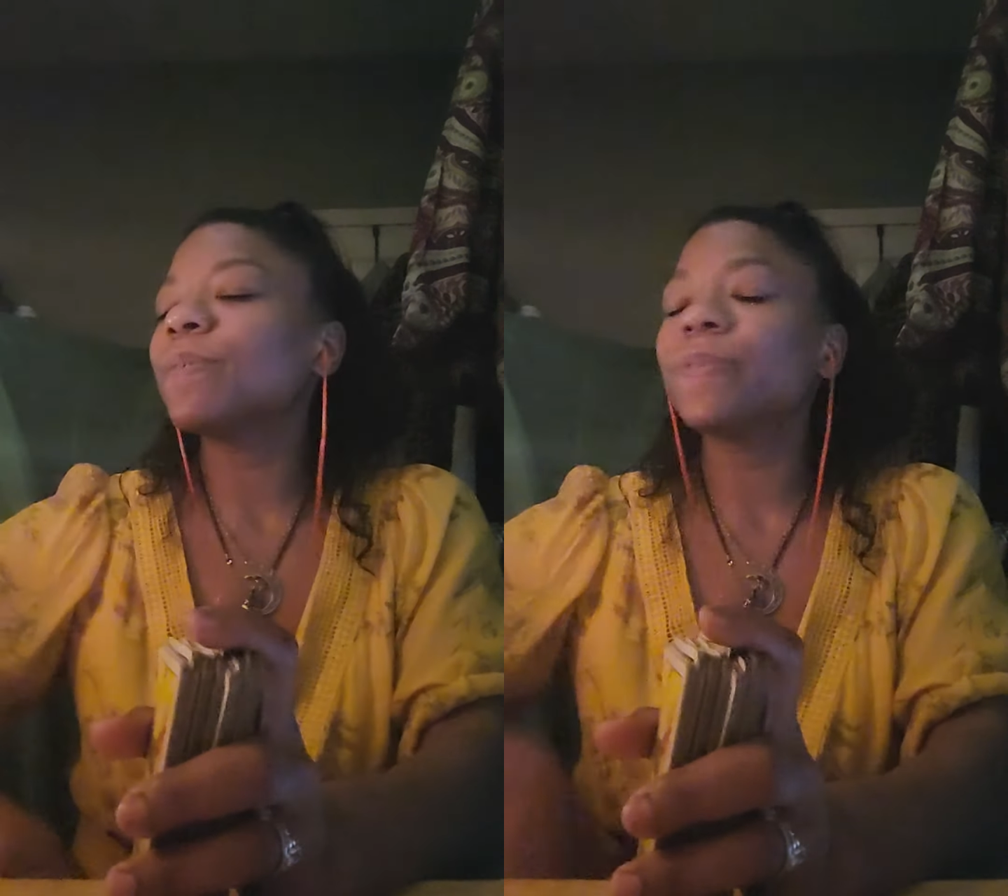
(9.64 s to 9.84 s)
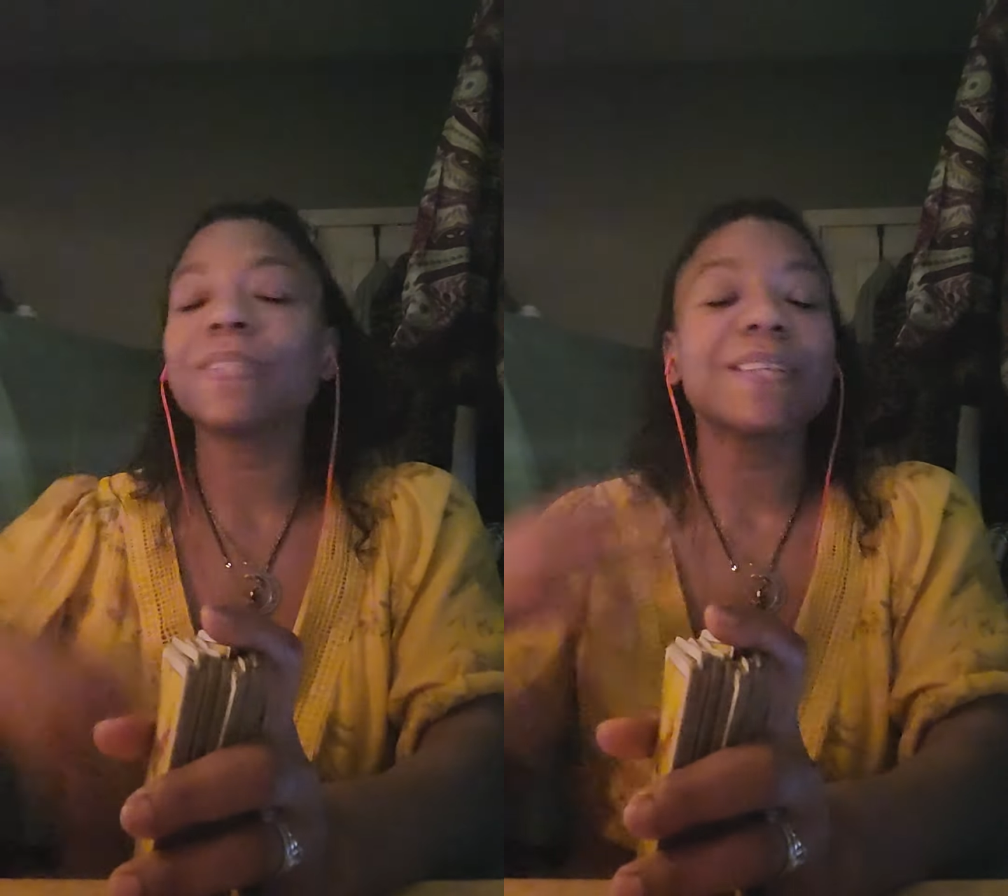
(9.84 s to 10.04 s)

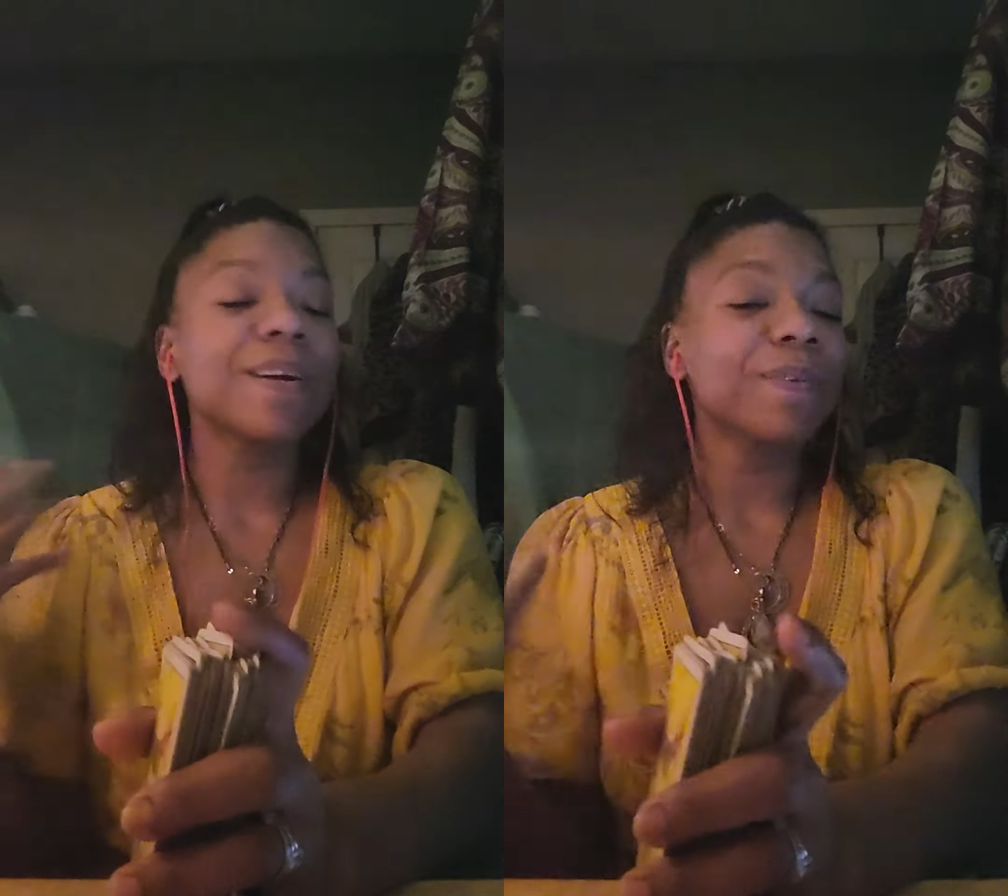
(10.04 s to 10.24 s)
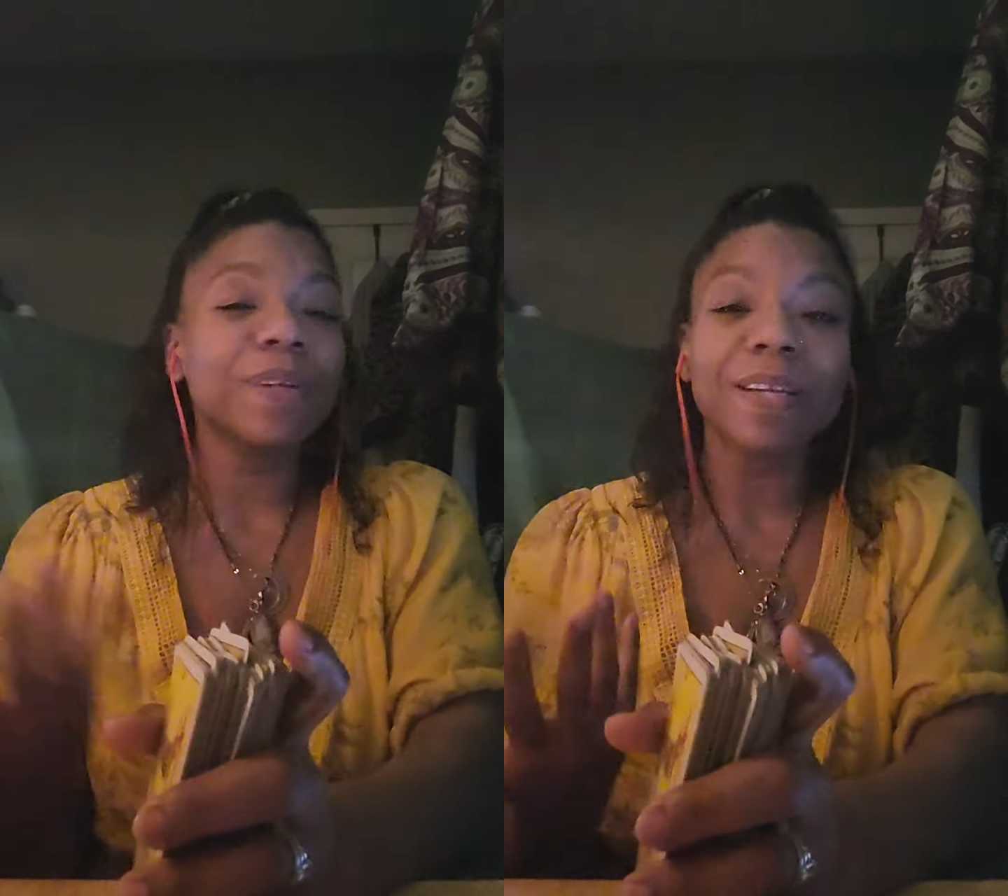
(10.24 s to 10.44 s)
it was
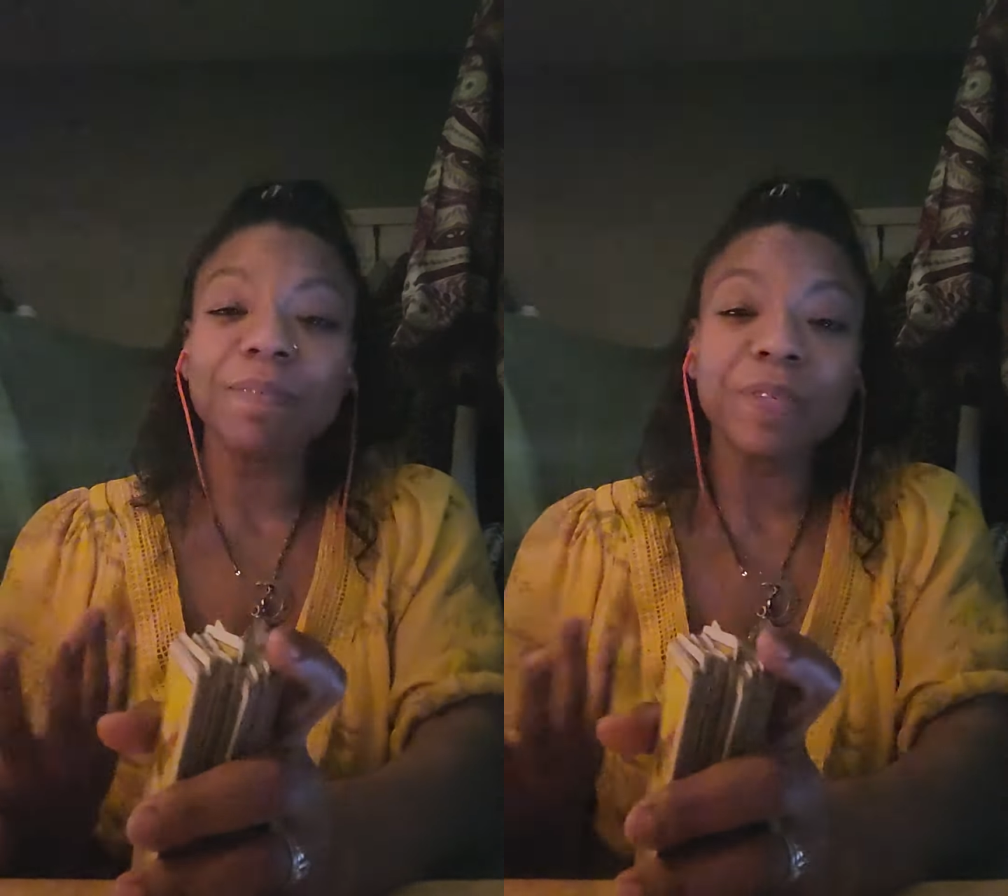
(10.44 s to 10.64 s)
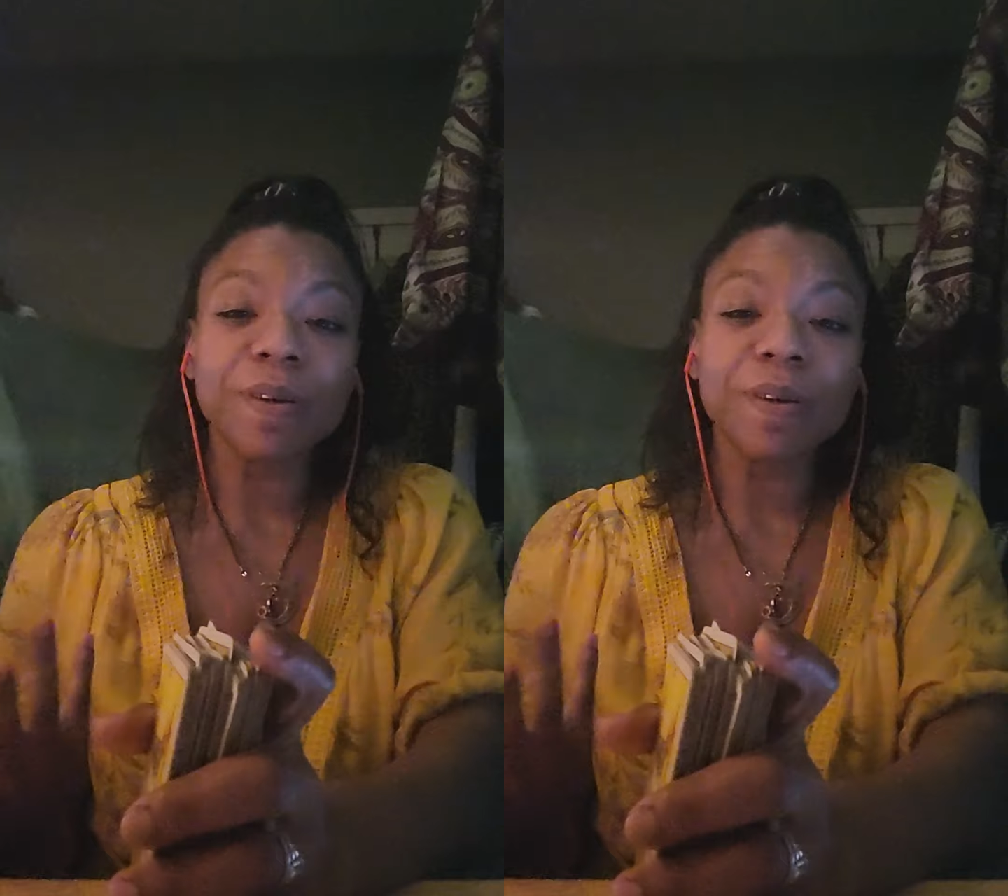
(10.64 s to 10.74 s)
not going to let me